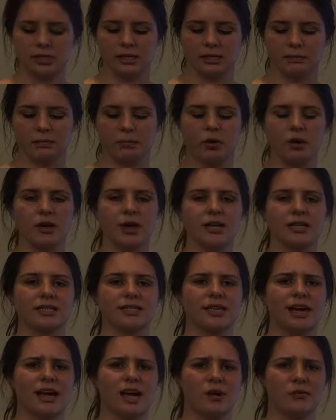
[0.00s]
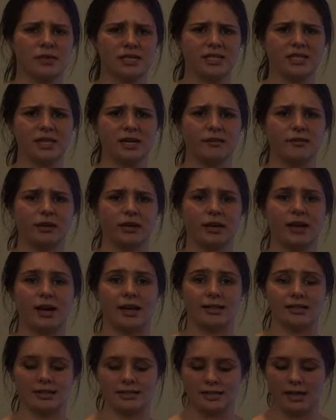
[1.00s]
that the products they are receiving
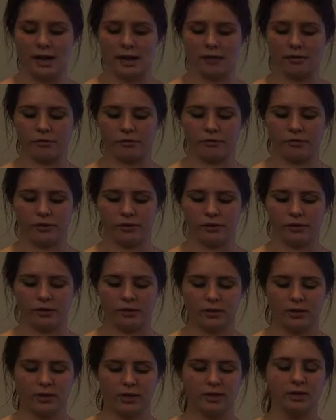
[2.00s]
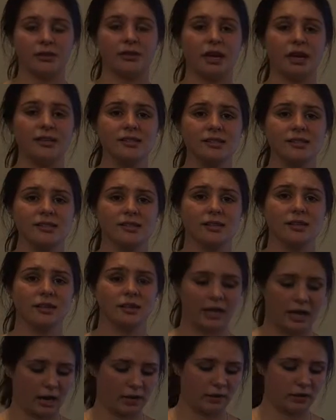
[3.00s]
are safe, thus
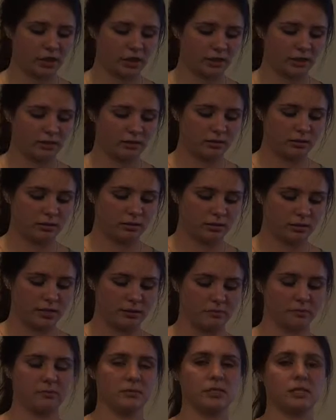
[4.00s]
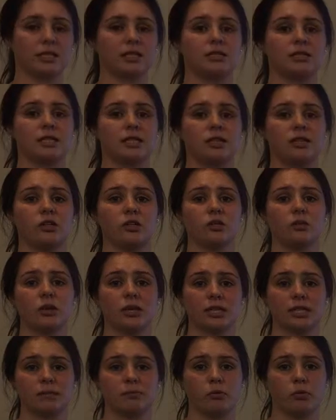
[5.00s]
encouraging them to continue
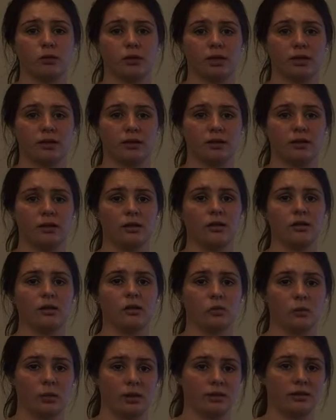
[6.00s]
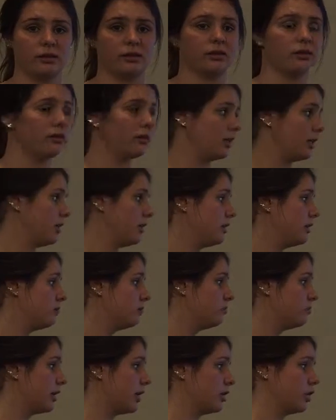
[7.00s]
exporting with the
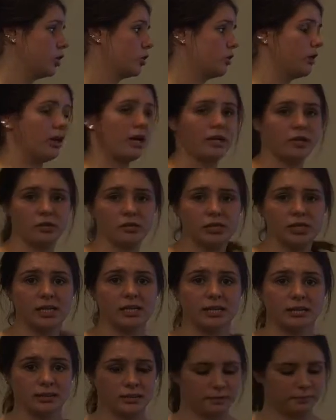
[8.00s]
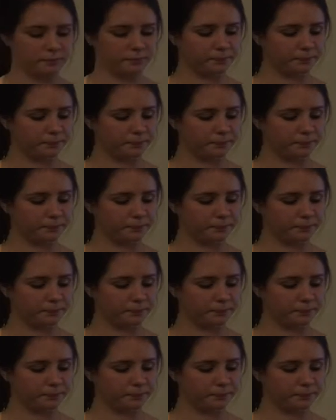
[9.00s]
country like New Zealand.